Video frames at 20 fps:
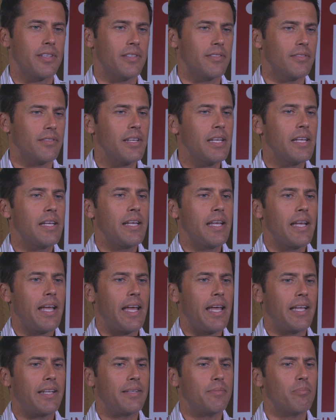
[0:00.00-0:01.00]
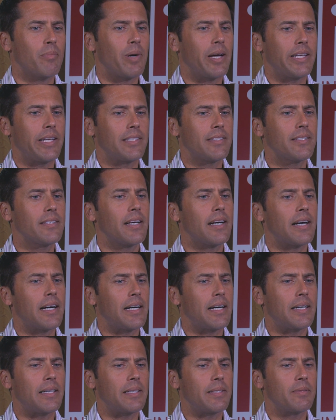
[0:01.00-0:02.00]
and might
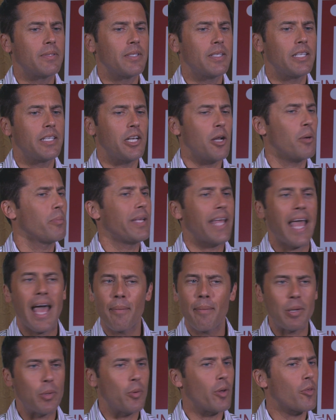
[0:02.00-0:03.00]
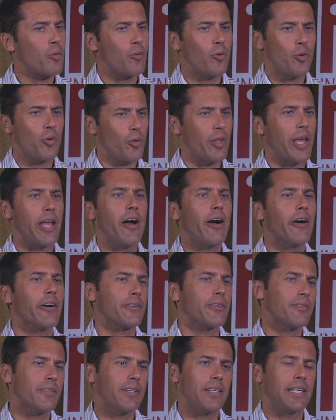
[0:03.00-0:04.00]
be happy with who they are.
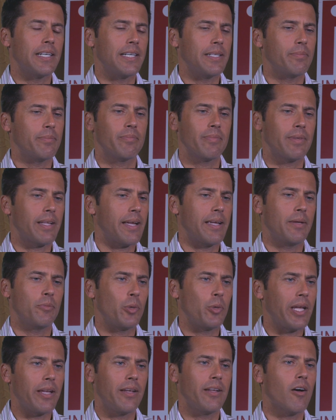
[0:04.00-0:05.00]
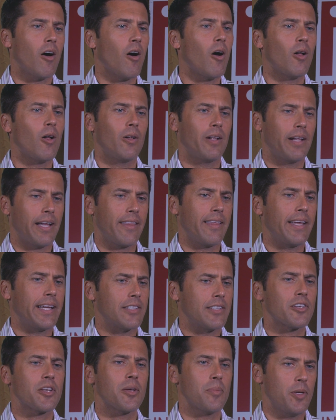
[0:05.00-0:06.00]
And we all, I think,
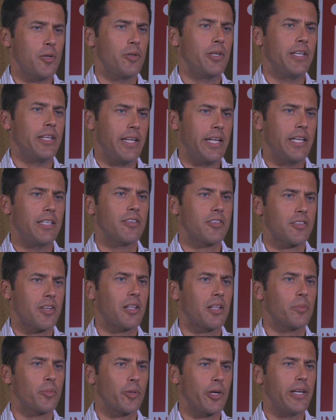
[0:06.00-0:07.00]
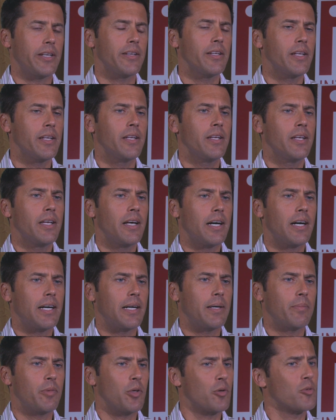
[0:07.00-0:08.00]
as a community, need to celebrate
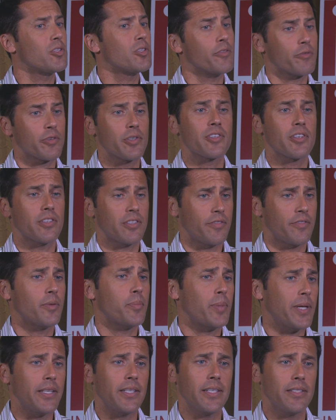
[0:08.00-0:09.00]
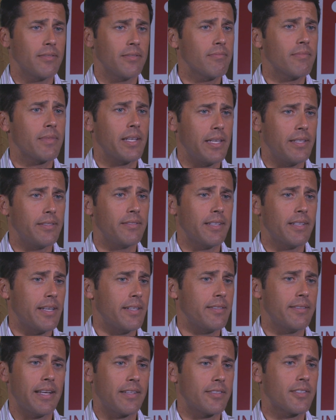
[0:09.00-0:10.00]
those differences of opinion,
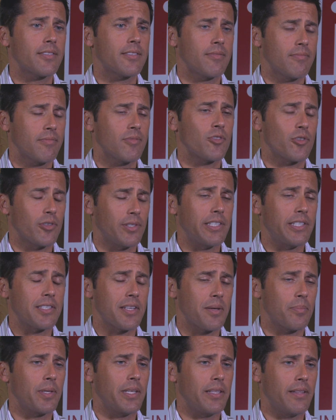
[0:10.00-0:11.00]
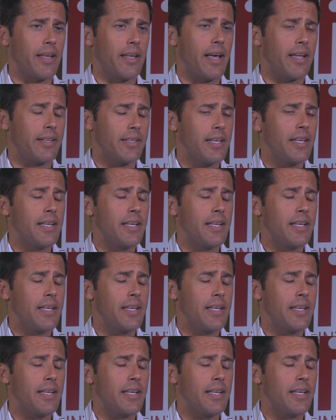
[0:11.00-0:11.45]
and that's certainly something that